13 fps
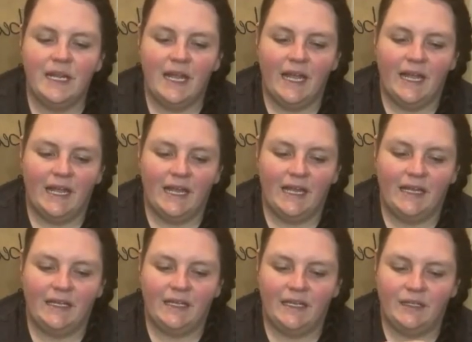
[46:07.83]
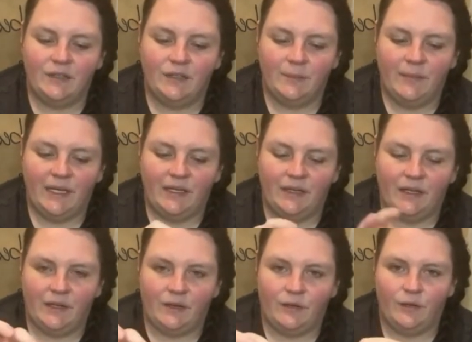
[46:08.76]
And then you can make your
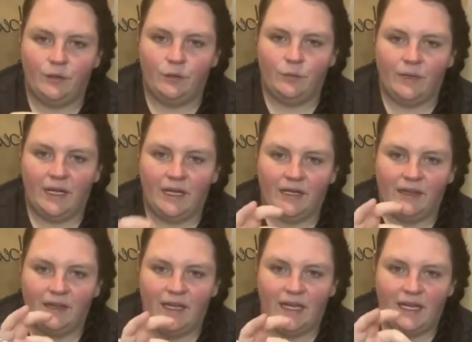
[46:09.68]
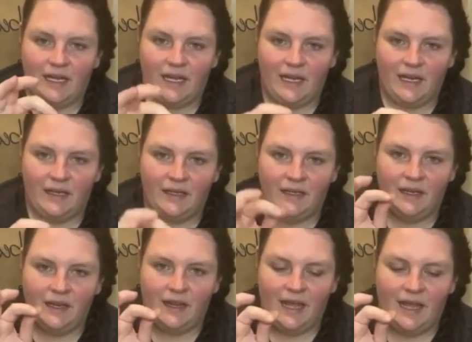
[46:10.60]
little loop kind of thing. And
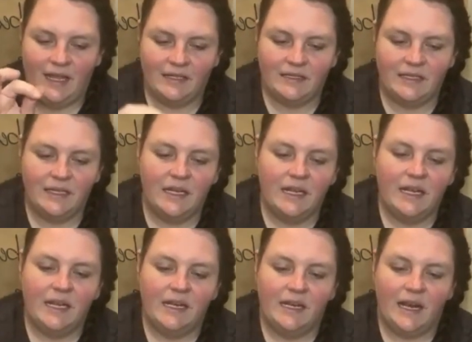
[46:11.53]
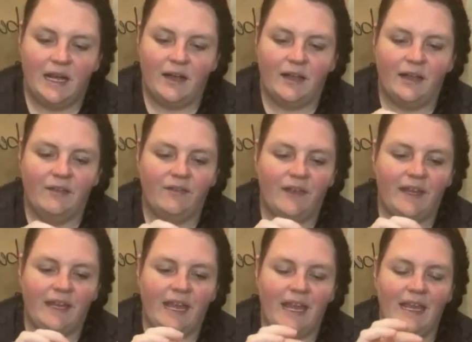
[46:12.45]
that, now if it
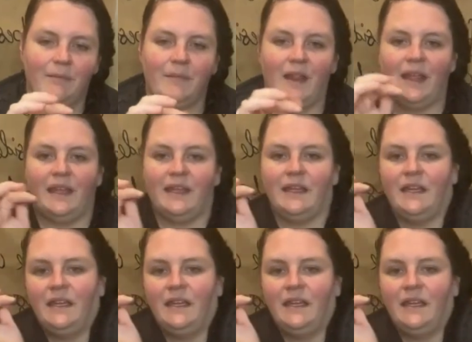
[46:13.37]
came like